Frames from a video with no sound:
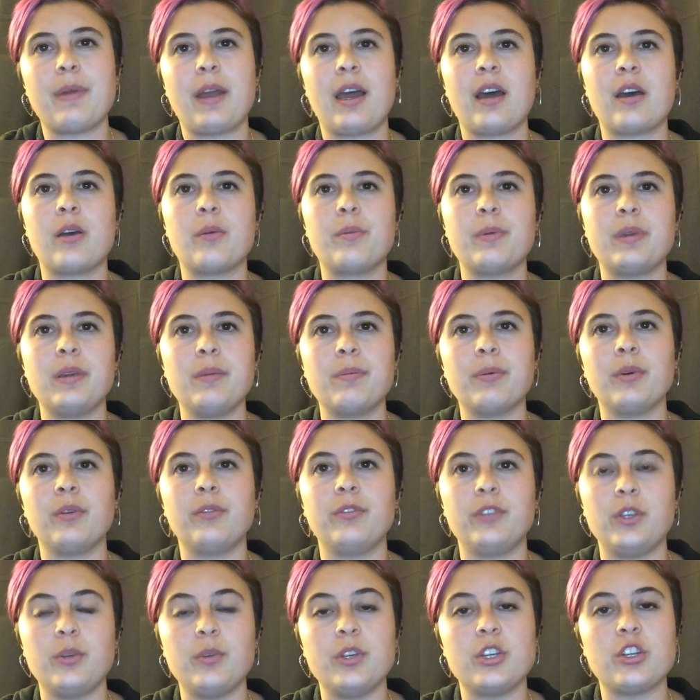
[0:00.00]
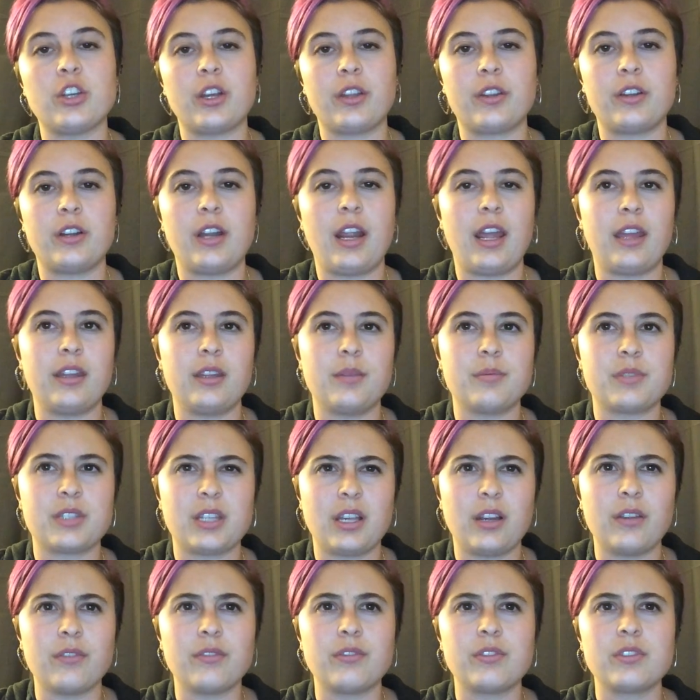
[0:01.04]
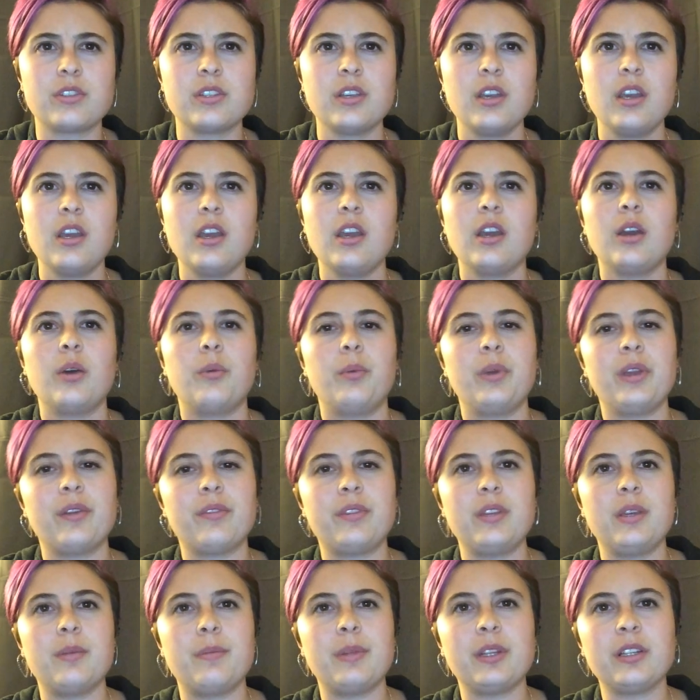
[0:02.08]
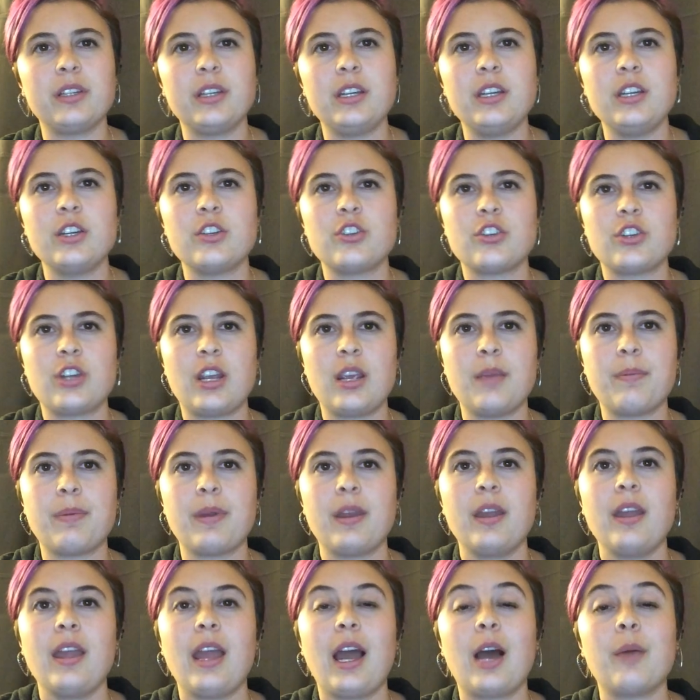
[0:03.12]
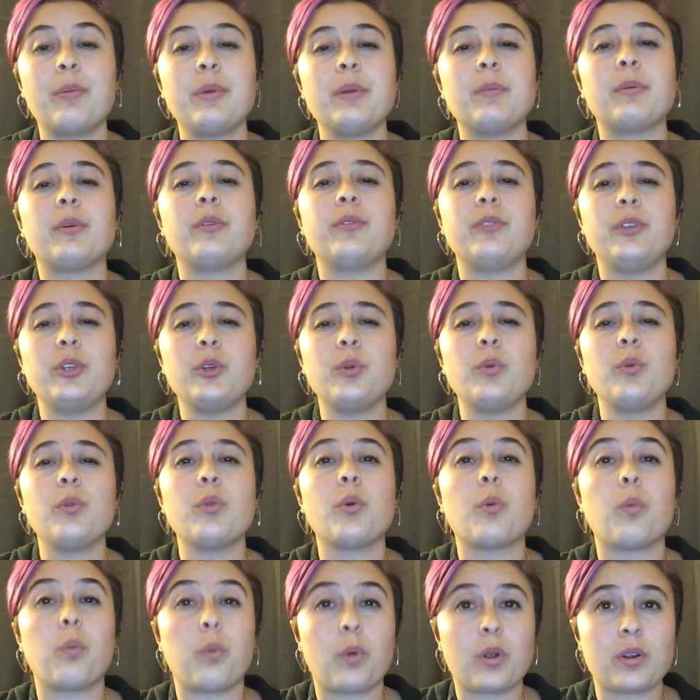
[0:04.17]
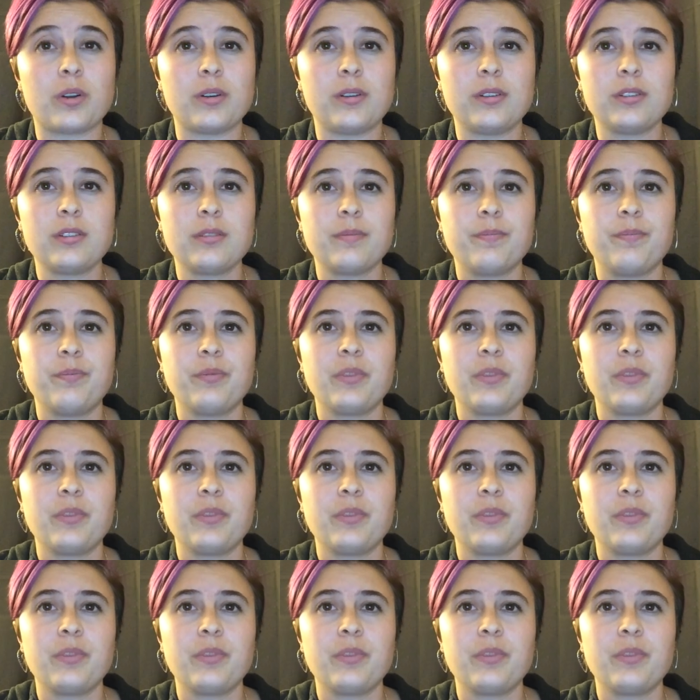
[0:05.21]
how people view each other and themselves. We have the ability to shape how people view the world.